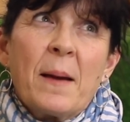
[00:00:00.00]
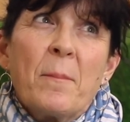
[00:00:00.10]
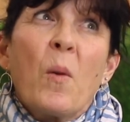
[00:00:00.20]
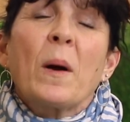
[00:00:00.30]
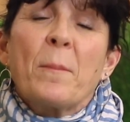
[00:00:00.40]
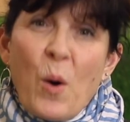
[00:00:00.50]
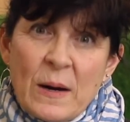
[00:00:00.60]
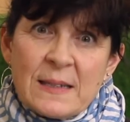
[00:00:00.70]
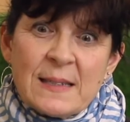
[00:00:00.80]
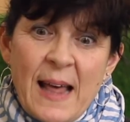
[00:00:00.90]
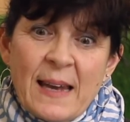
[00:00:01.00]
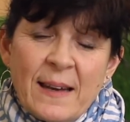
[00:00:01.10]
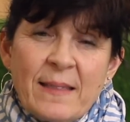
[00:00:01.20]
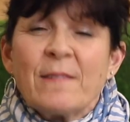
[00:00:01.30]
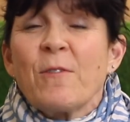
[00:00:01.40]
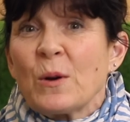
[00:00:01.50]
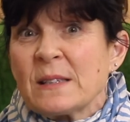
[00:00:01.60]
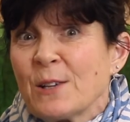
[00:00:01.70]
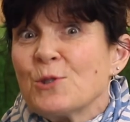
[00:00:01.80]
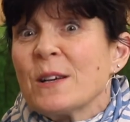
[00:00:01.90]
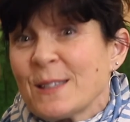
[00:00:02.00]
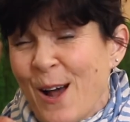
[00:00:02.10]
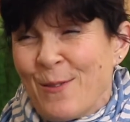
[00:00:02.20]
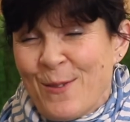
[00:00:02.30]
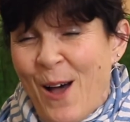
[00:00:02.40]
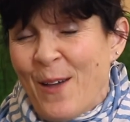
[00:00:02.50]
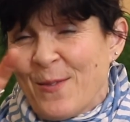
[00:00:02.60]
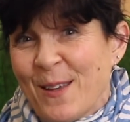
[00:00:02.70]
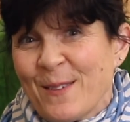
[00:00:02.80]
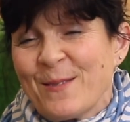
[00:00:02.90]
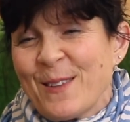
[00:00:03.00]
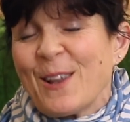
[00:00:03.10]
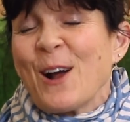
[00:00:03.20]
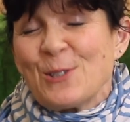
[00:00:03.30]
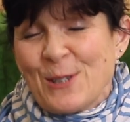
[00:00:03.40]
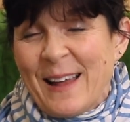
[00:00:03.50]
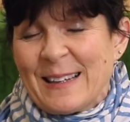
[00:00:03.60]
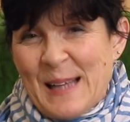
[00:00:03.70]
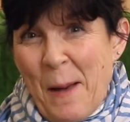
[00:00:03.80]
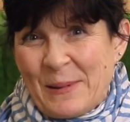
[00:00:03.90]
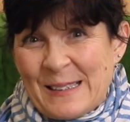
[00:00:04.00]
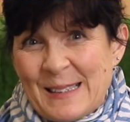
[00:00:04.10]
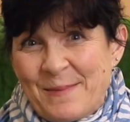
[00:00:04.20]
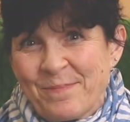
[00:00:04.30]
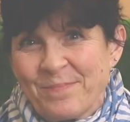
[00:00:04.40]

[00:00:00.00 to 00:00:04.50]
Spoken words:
important than focusing just on the large-scale examples.